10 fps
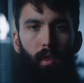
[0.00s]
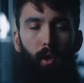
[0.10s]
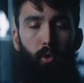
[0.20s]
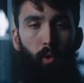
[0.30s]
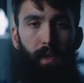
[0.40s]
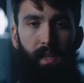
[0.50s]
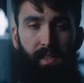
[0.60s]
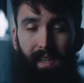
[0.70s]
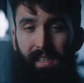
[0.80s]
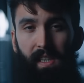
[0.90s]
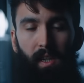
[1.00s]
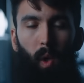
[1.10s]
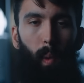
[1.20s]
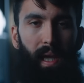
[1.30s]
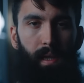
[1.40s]
The truth is that a
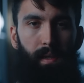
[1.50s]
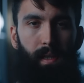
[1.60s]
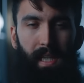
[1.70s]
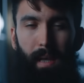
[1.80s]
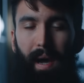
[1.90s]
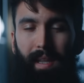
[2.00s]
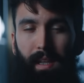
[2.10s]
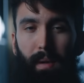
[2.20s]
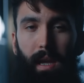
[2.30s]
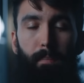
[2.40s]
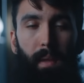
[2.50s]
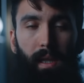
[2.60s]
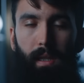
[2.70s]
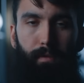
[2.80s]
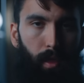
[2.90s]
single weigh-in is impacted by a
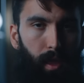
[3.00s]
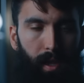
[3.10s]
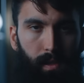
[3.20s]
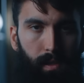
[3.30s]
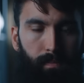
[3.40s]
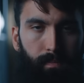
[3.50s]
million different things,